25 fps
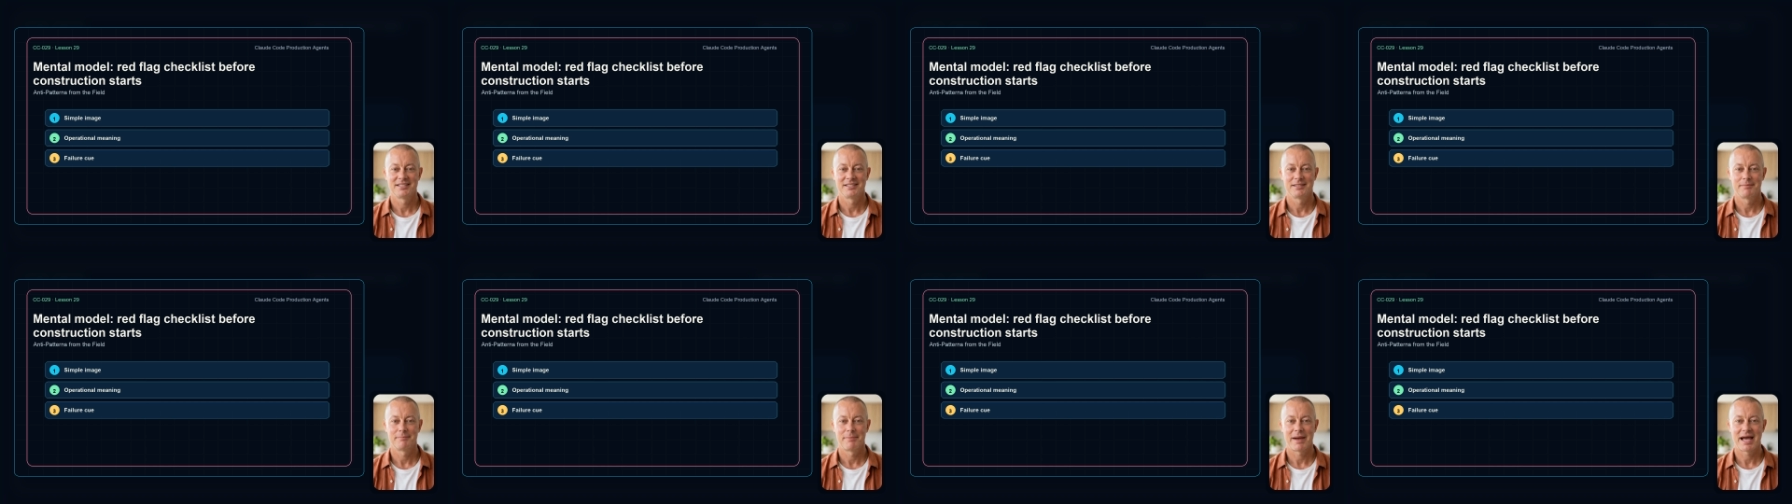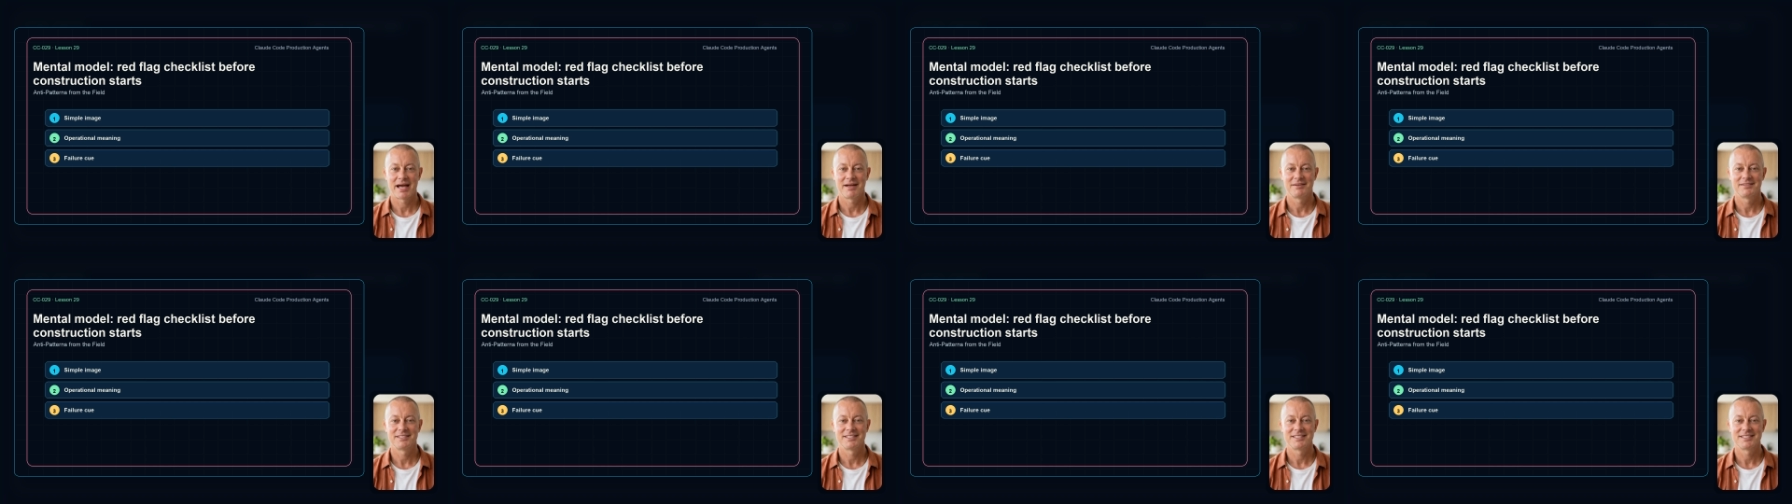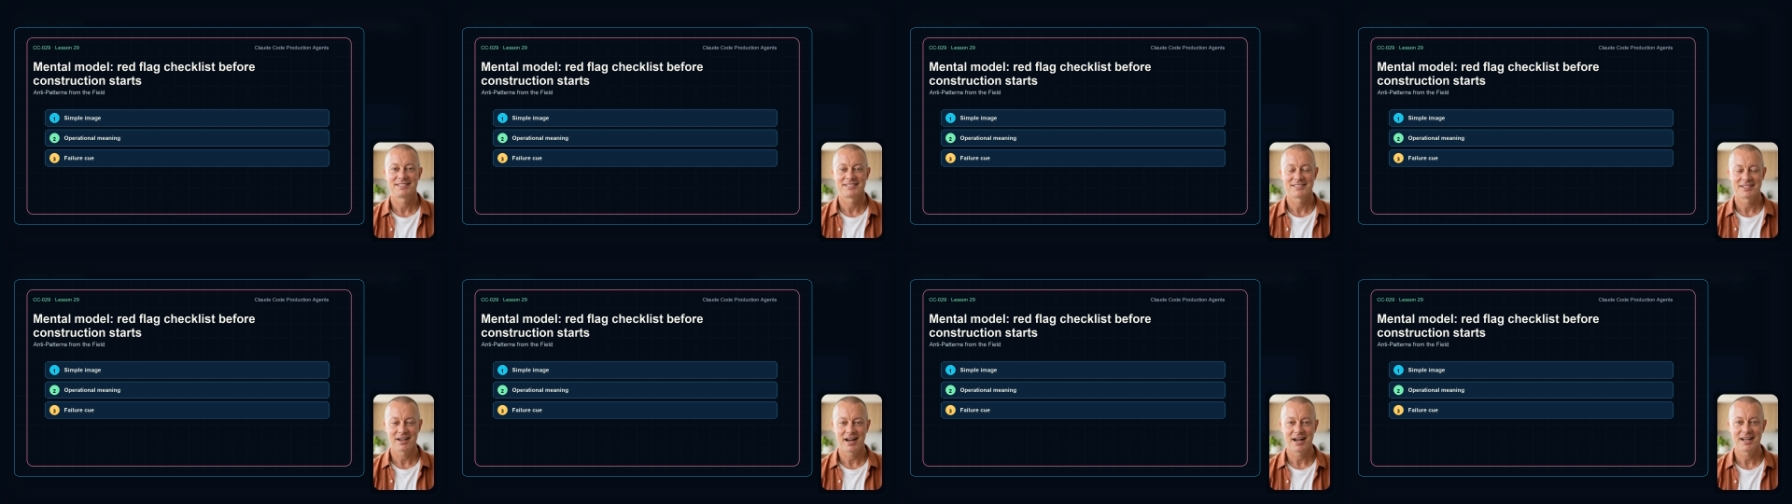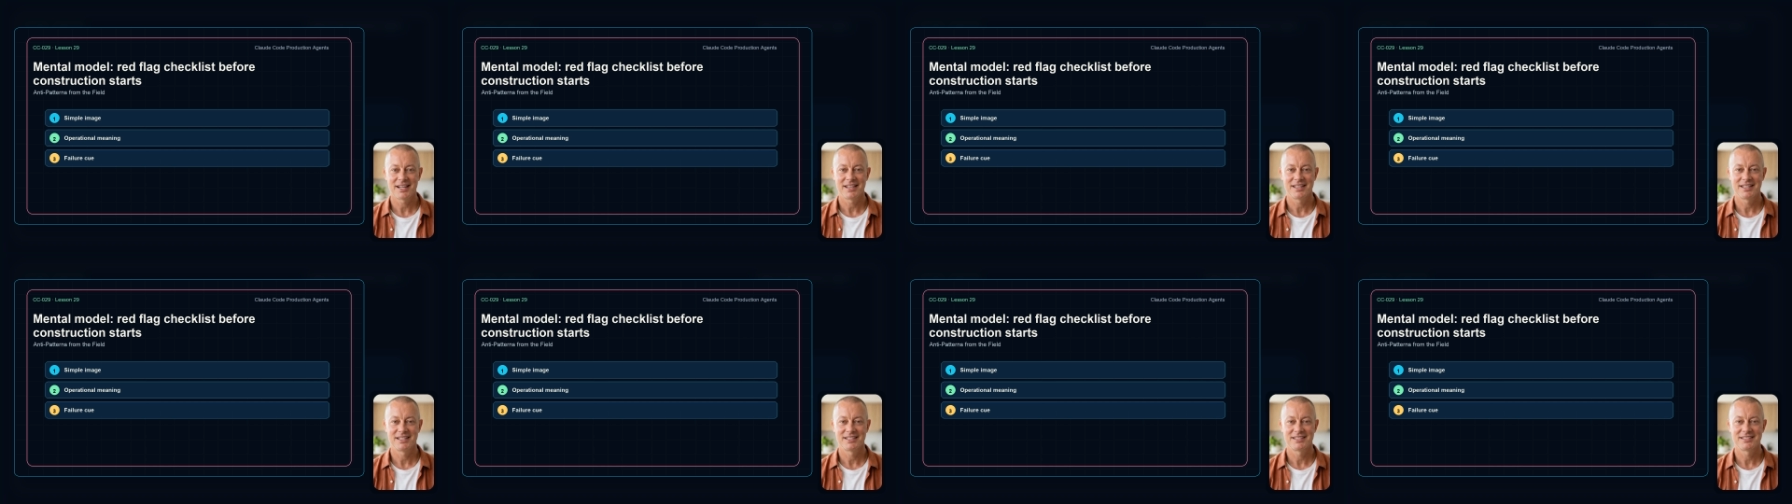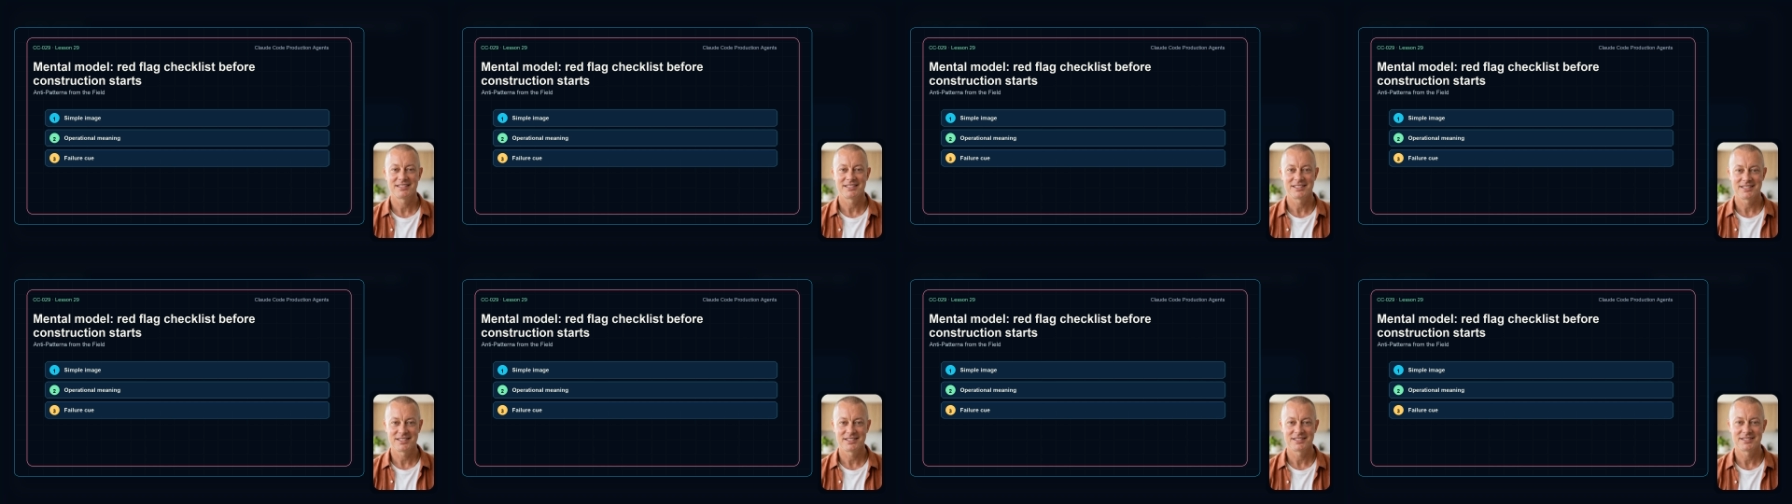It is about designing
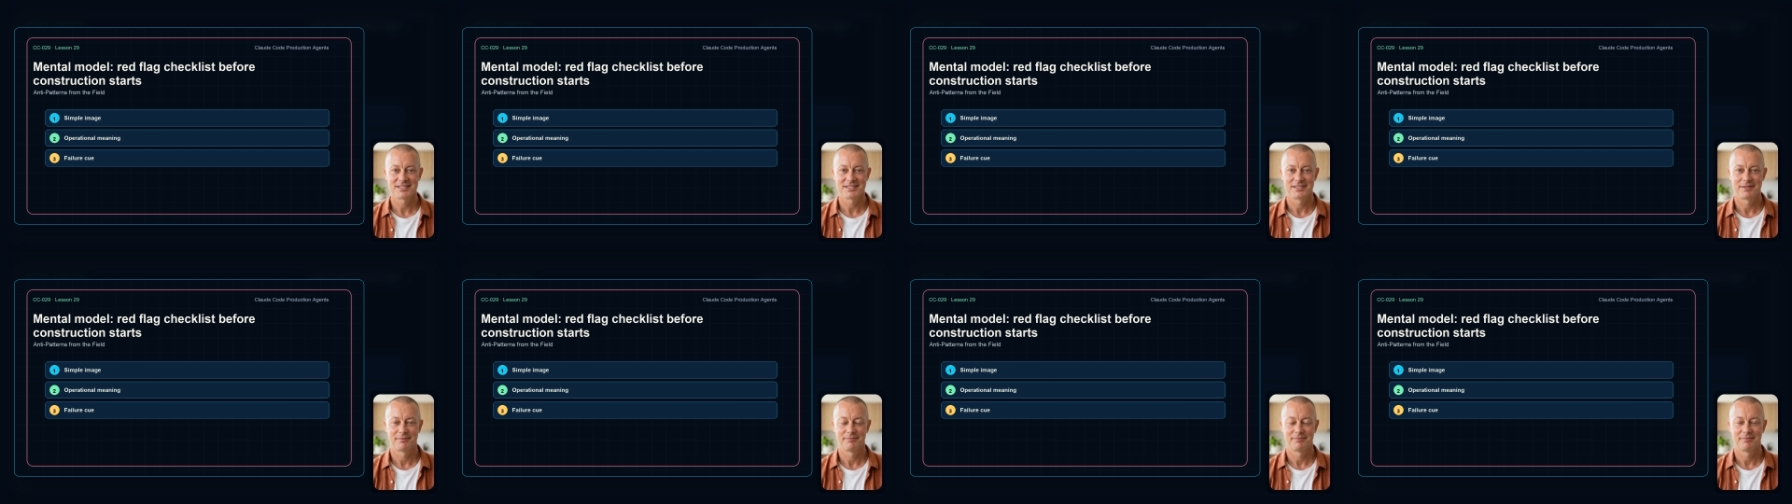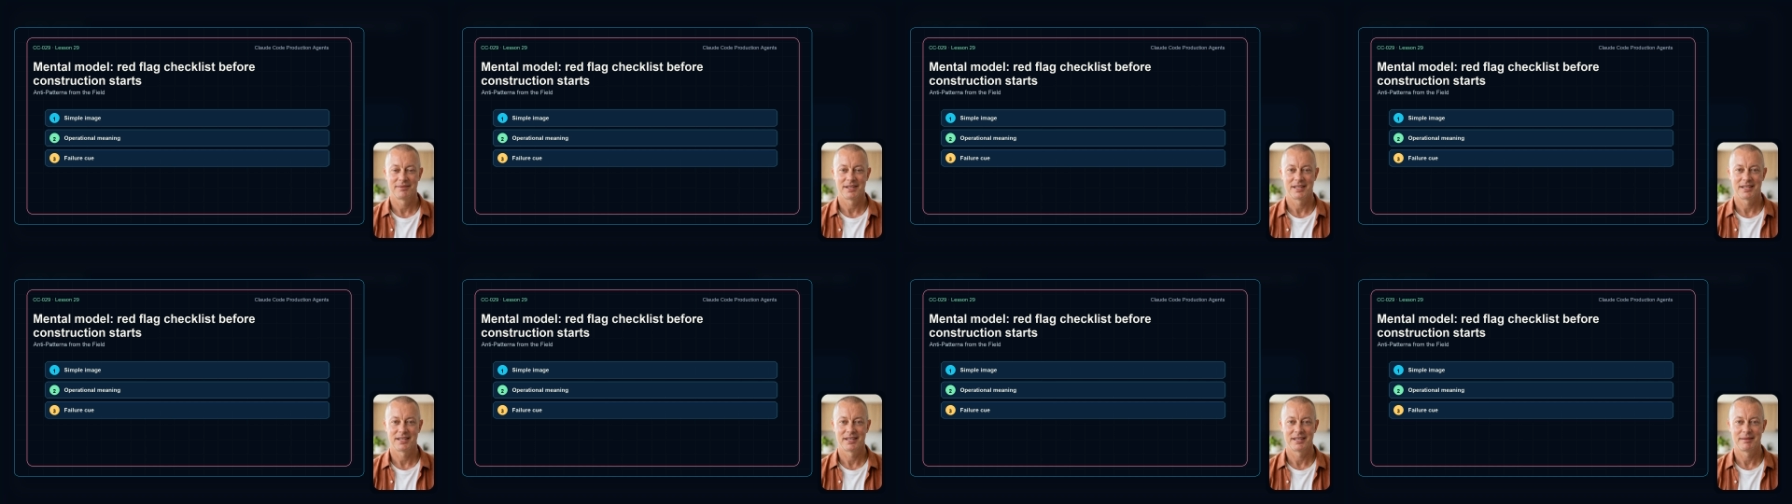a system